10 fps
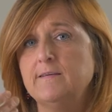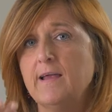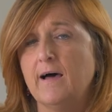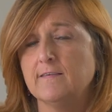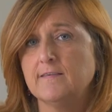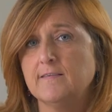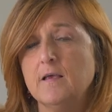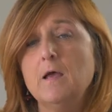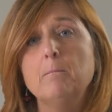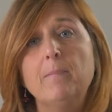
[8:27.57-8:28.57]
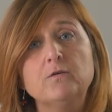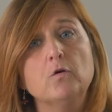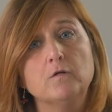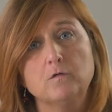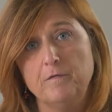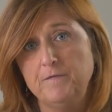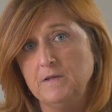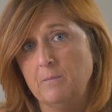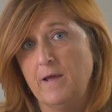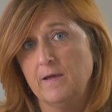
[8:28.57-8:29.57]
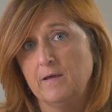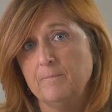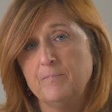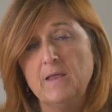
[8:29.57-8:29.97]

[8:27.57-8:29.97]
tasks, but also feedback.